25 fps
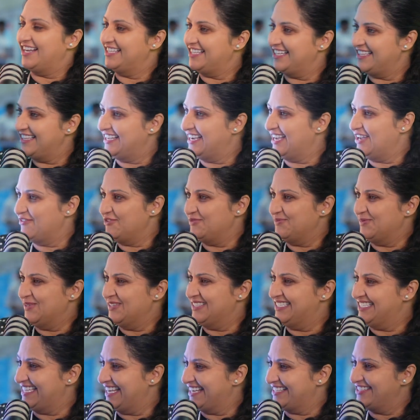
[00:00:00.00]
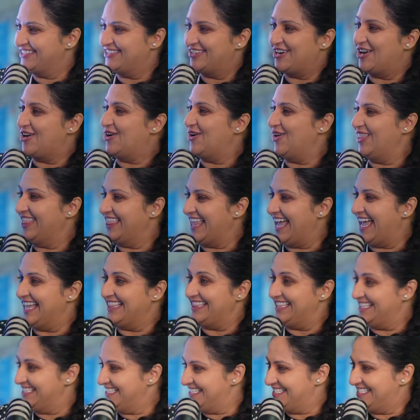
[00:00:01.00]
it in the government sector, all the
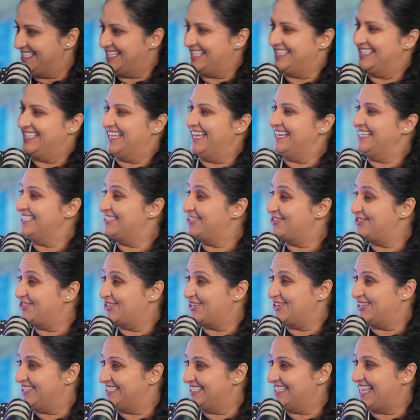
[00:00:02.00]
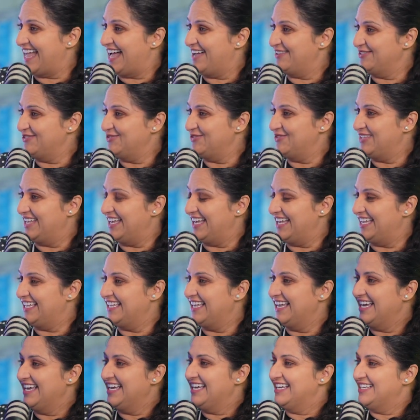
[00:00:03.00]
entities, and then it trickles down to the.
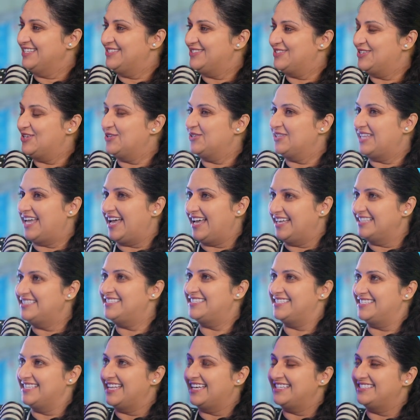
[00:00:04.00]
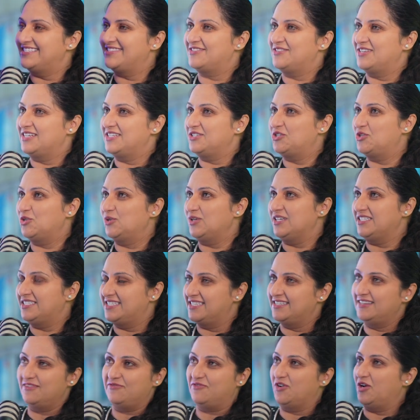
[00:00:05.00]
So so it's
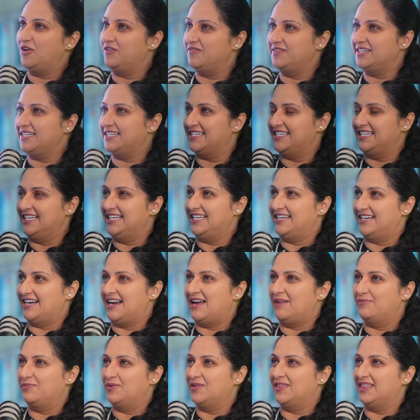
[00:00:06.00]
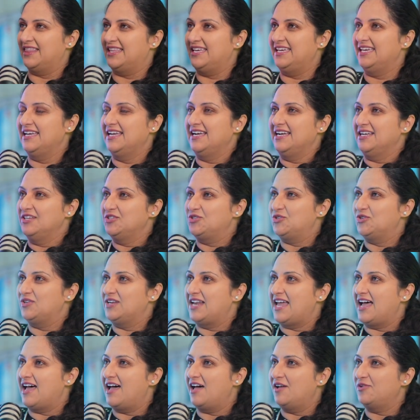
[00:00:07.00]
evolving really rapidly. So
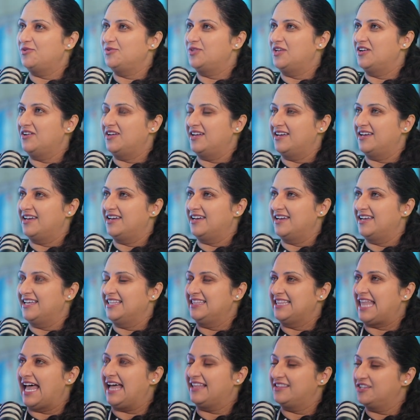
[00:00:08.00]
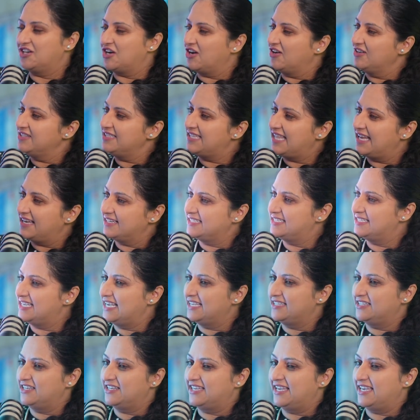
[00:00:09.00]
now in that context,
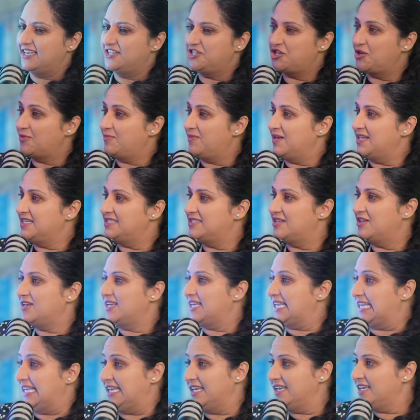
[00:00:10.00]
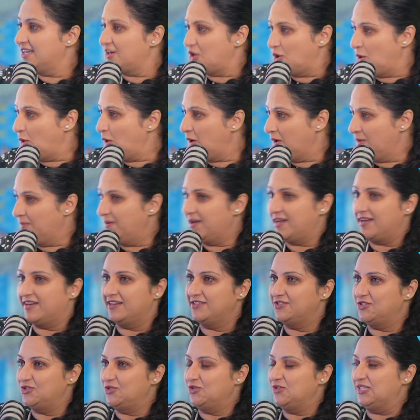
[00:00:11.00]
education plays a key role
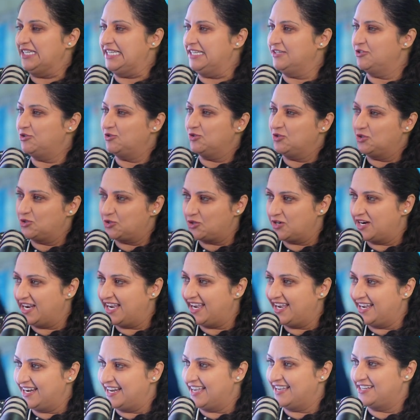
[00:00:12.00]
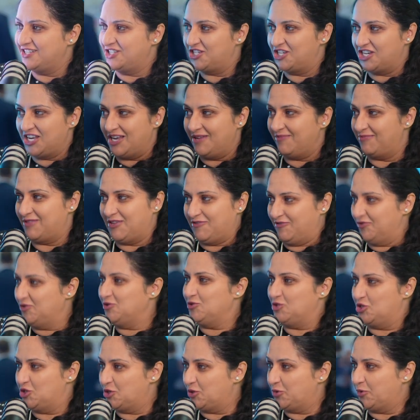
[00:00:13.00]
because you need to train and shape the
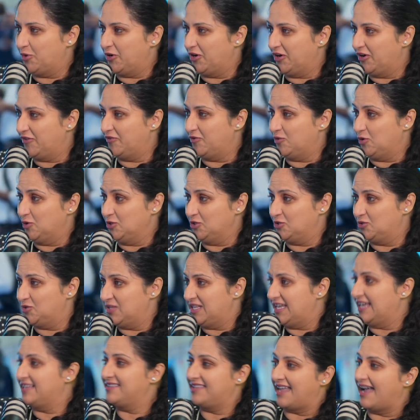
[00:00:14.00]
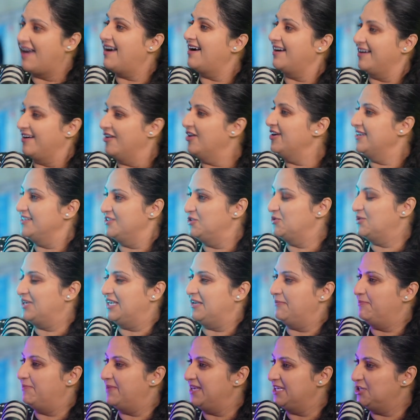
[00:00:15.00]
future workforce that are going to
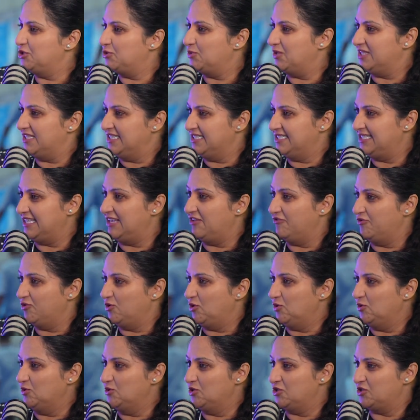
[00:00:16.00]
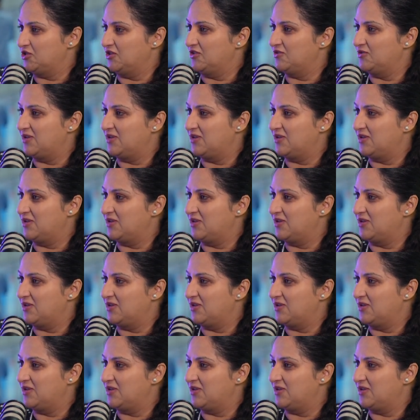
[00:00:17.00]
keep pace with this evolution,